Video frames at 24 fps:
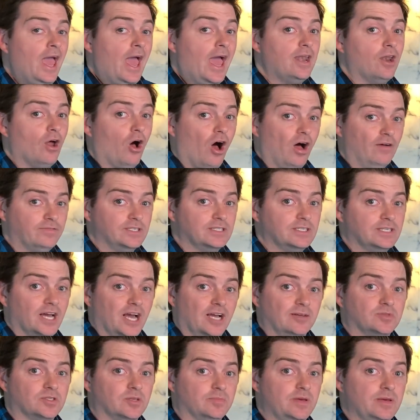And
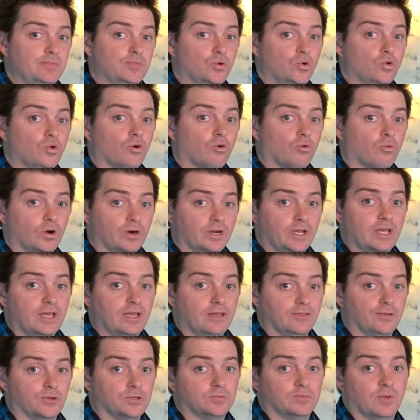oftentimes the people who are working
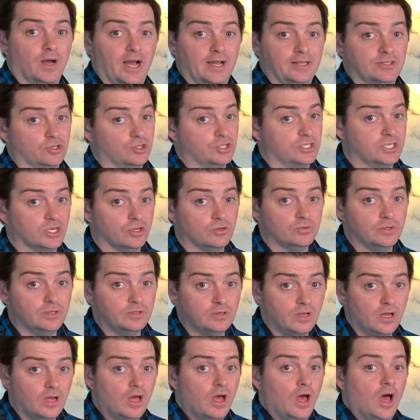in those mines are
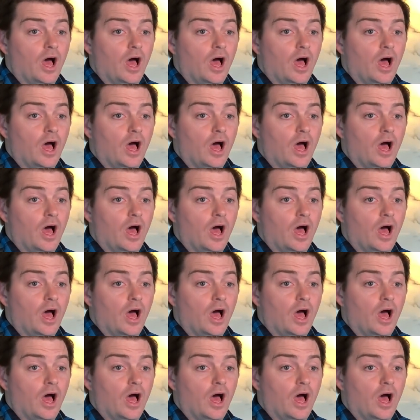children,